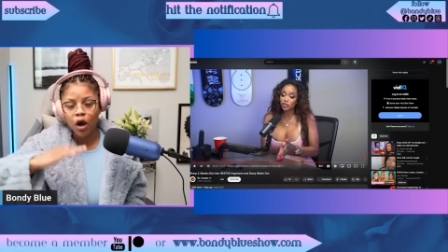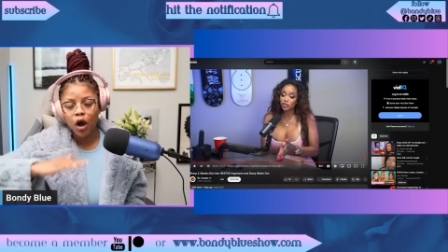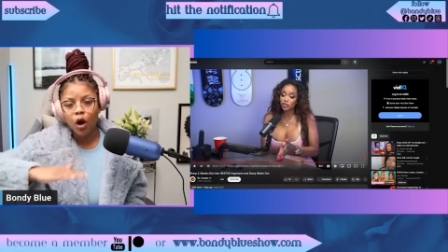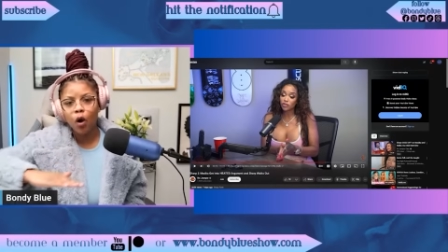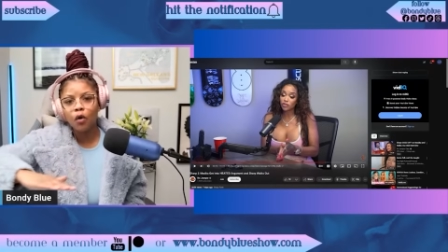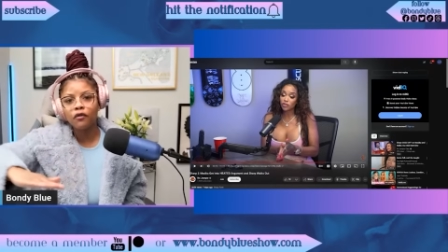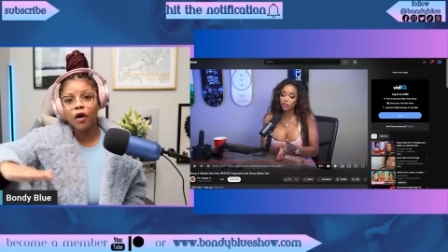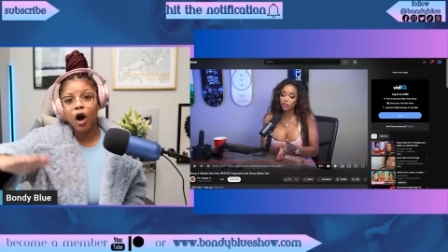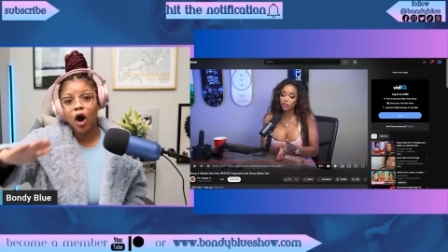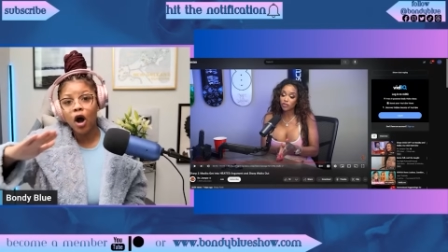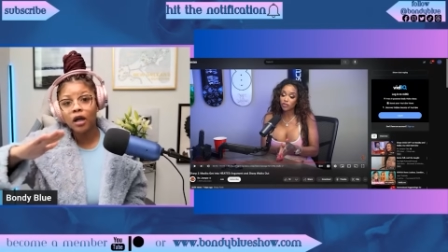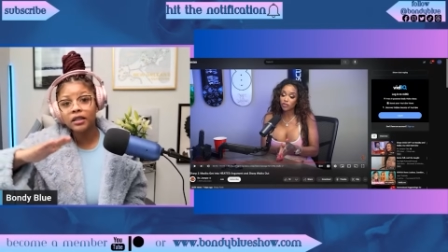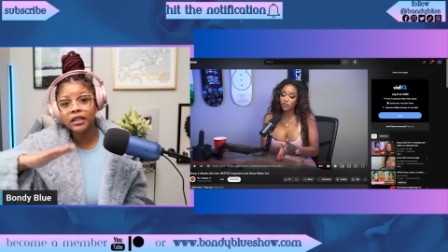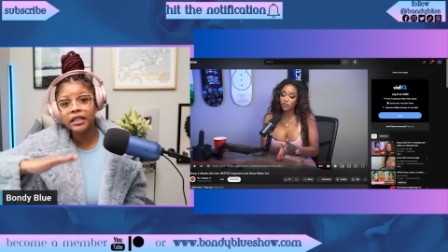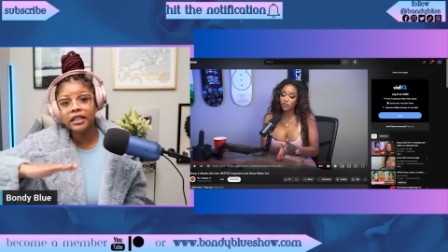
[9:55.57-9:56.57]
over
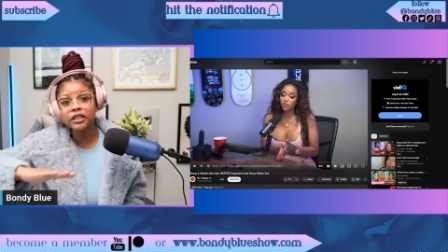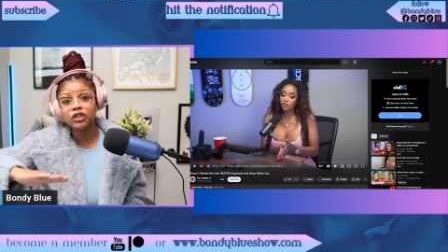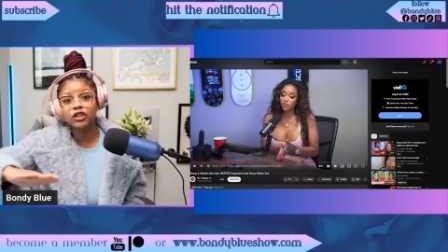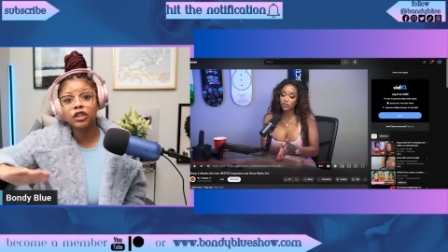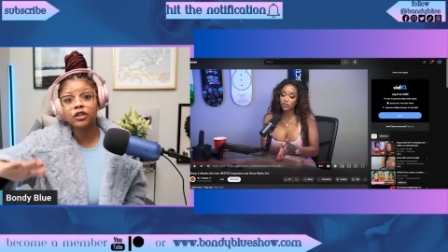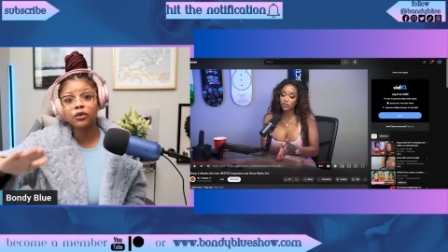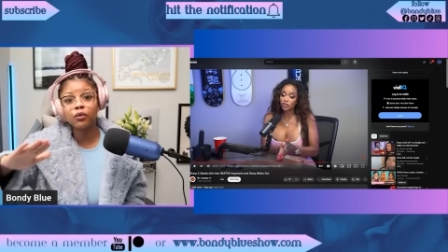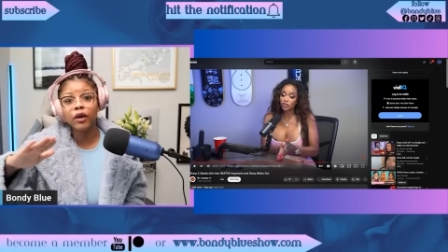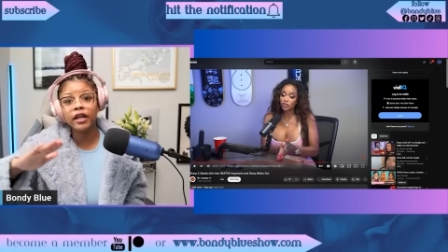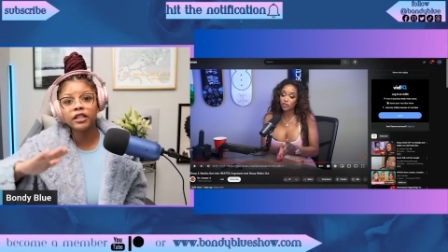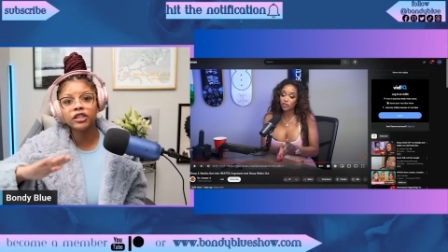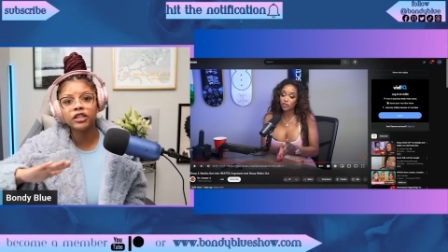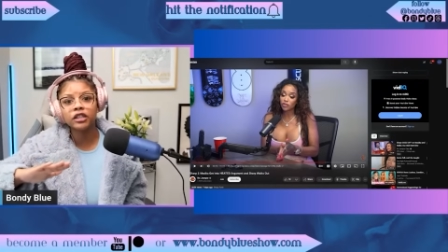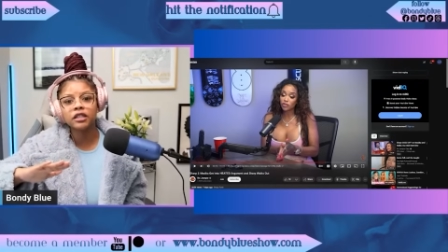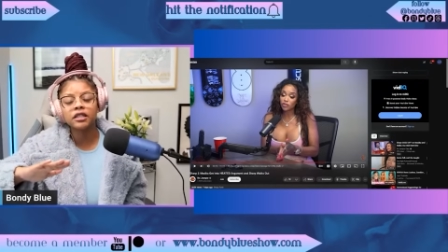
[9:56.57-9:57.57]
all of these
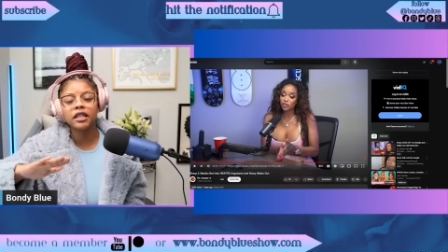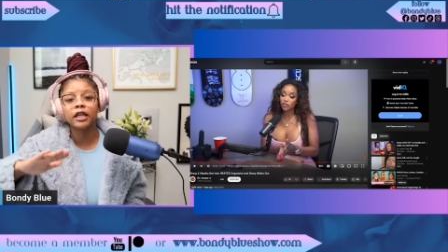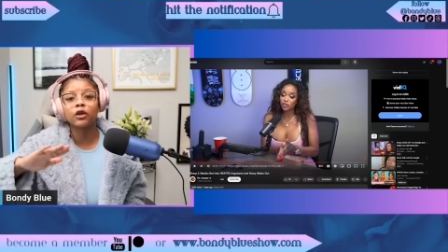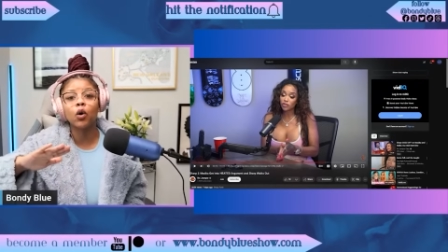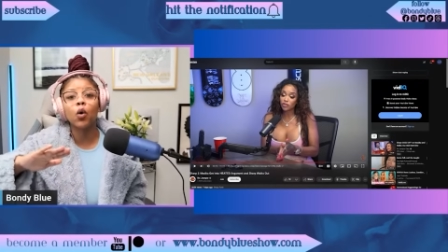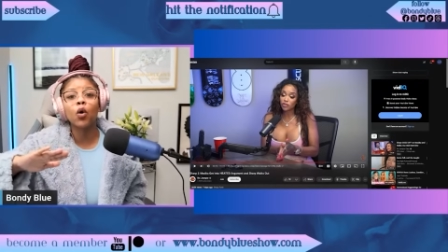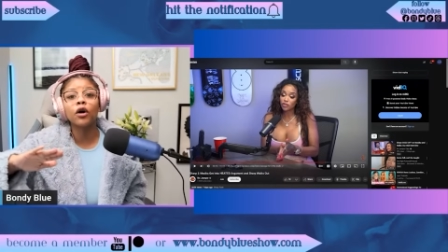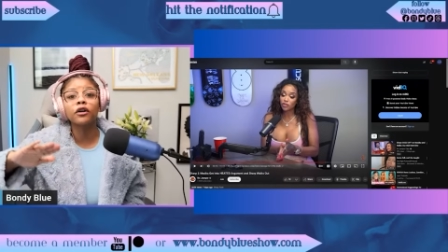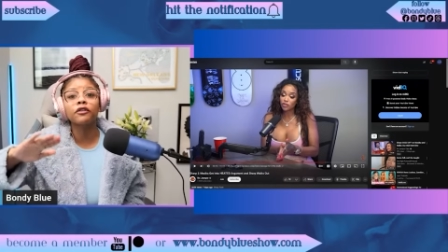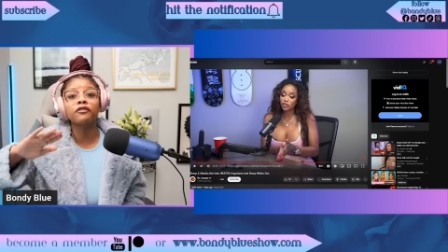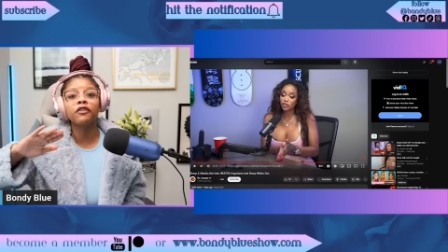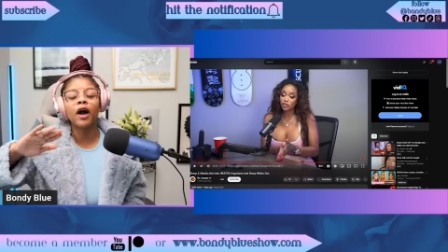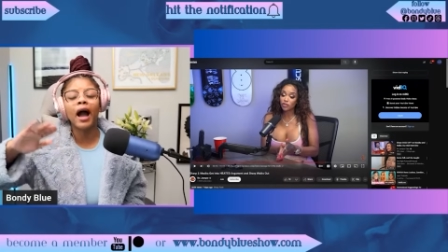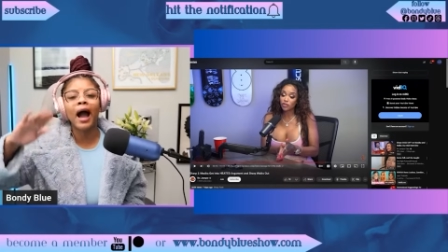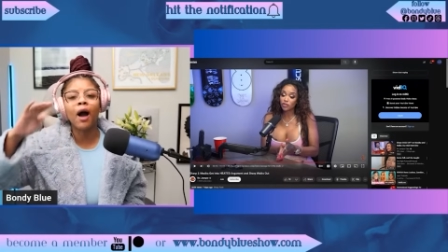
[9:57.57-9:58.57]
generations in order
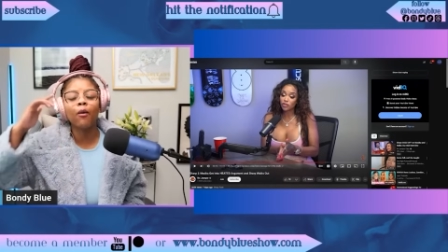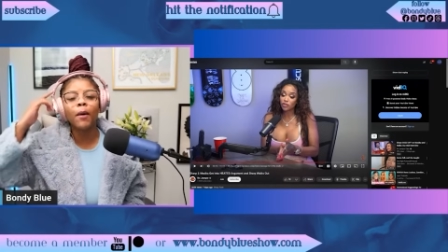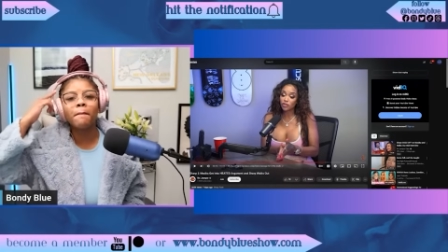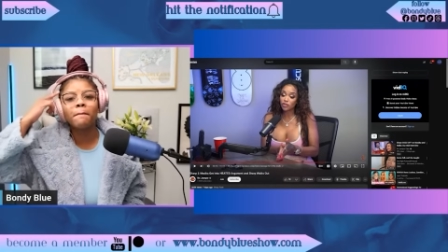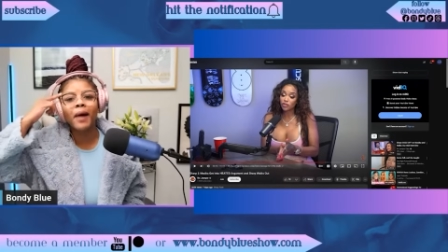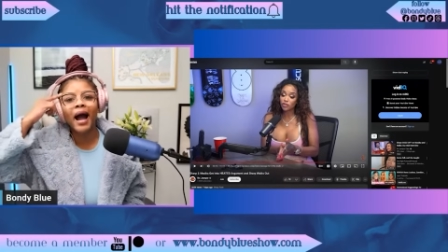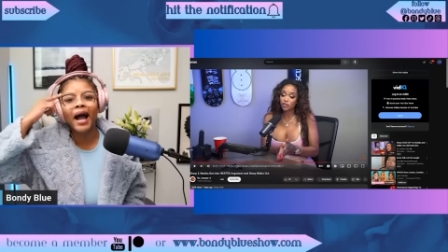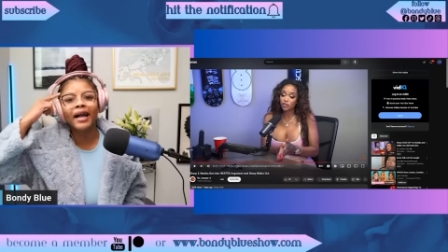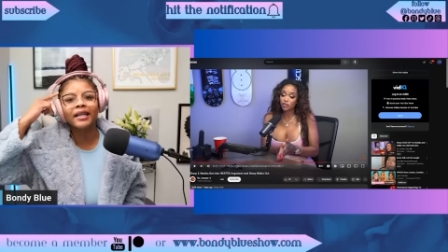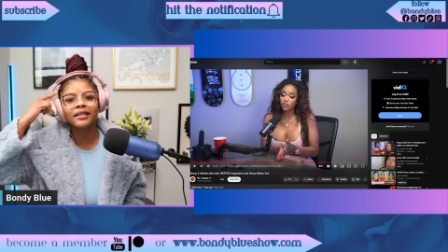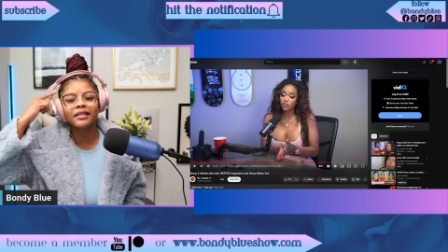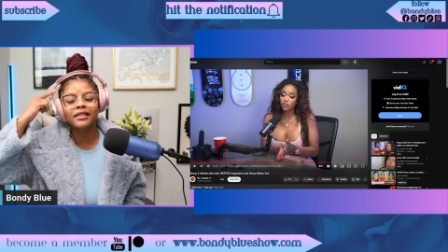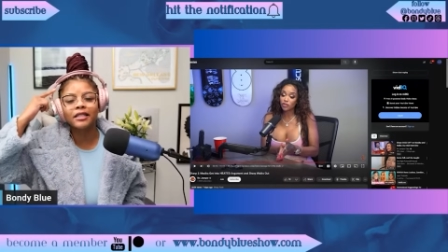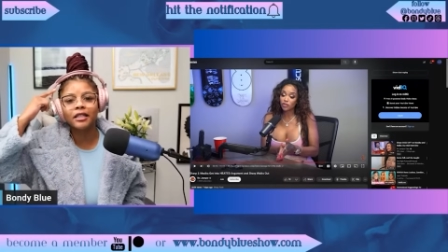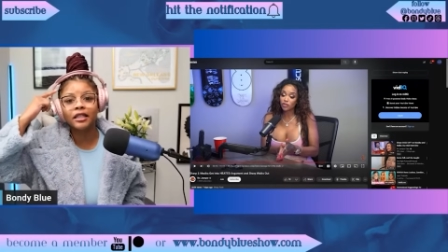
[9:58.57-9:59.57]
for our
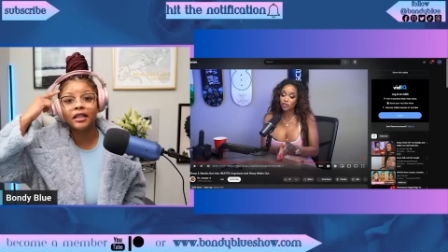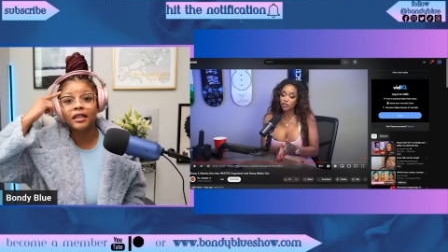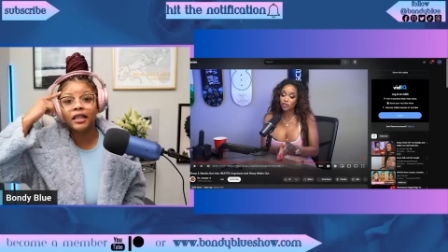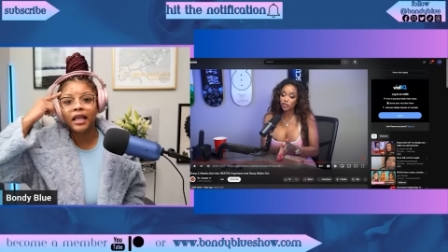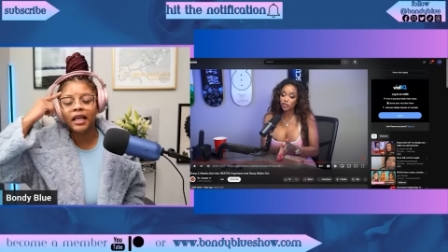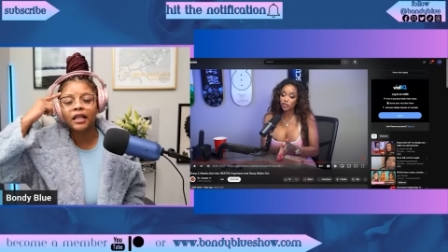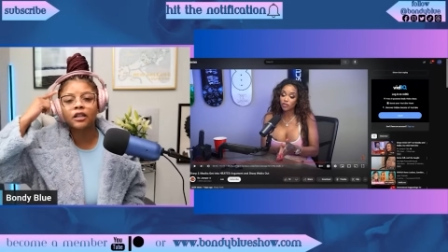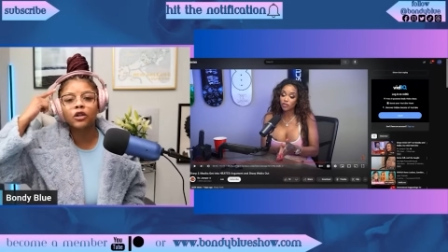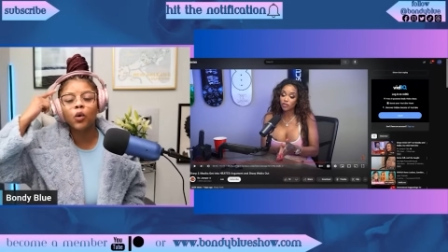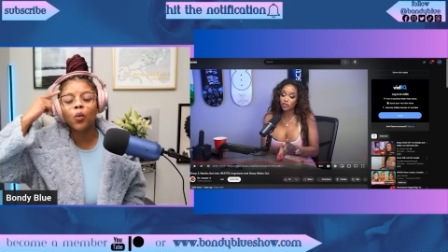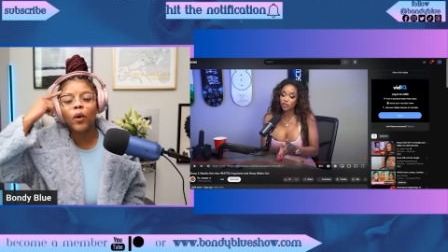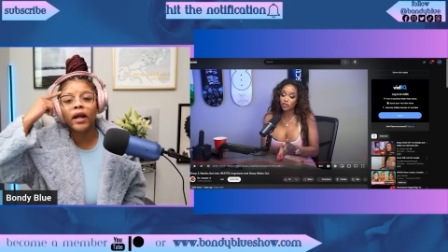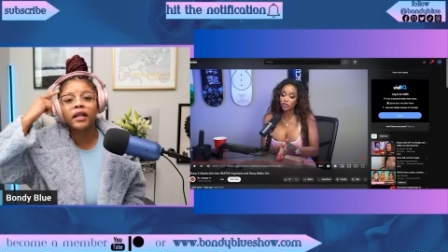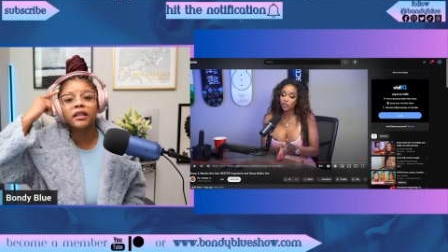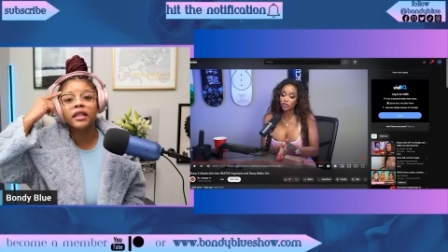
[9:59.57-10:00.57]
minds to think the
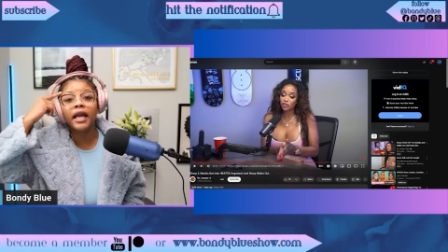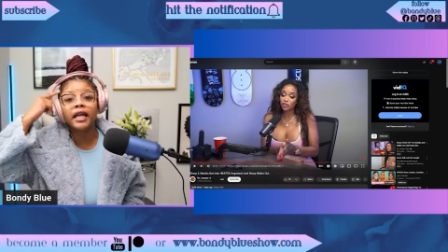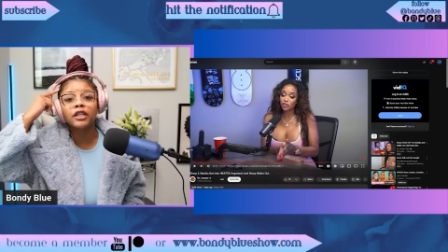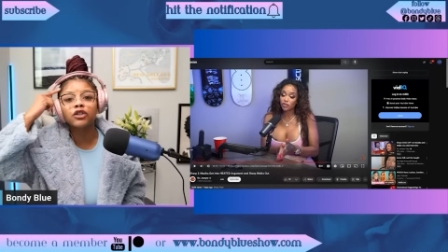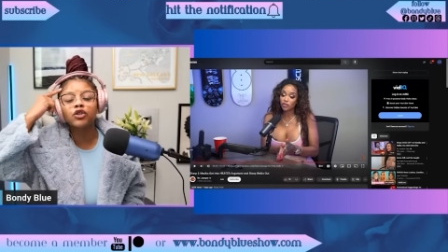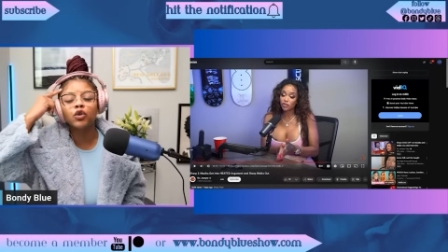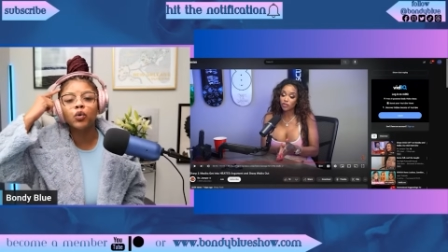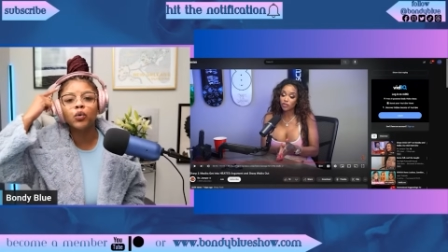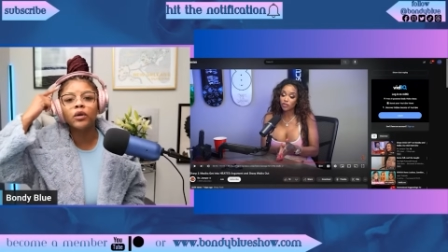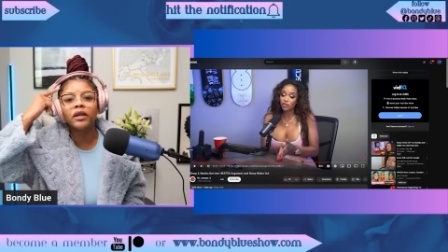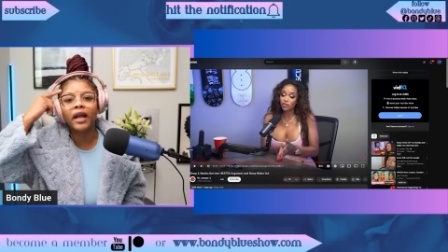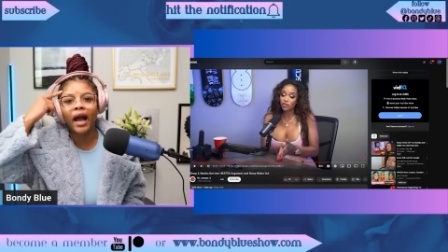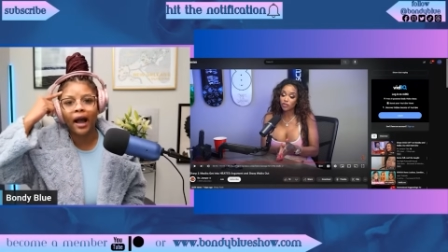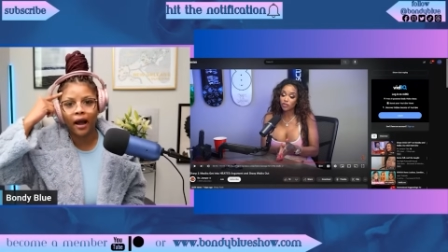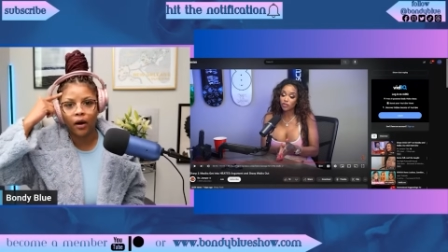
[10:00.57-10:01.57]
way they do now.